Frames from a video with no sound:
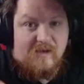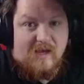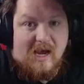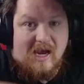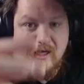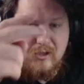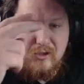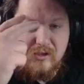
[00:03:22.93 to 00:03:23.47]

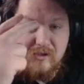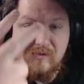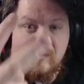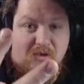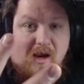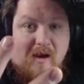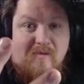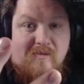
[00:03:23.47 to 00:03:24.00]
I need you to
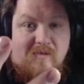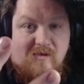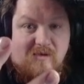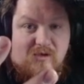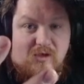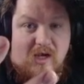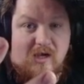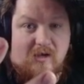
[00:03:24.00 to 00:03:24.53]
subscribe to the
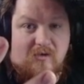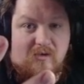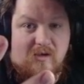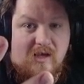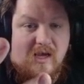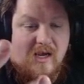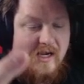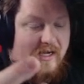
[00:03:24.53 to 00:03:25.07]
channel.
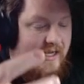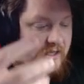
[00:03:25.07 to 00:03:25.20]
I